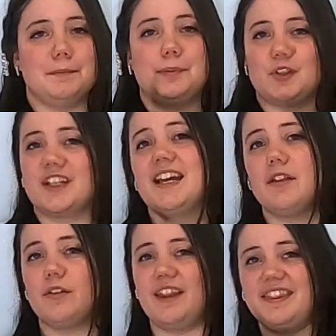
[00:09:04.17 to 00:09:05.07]
didn't put
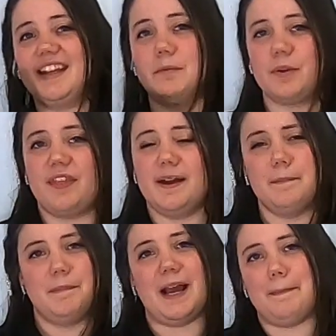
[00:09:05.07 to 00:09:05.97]
together that they were
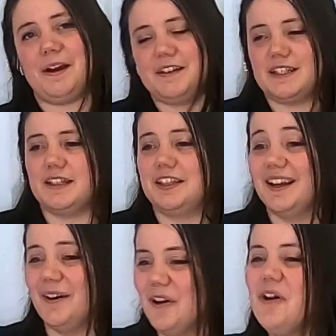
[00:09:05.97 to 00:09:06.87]
them at
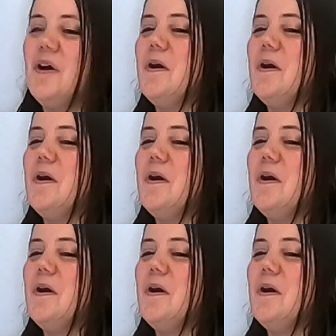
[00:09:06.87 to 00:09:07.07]
Paradiso,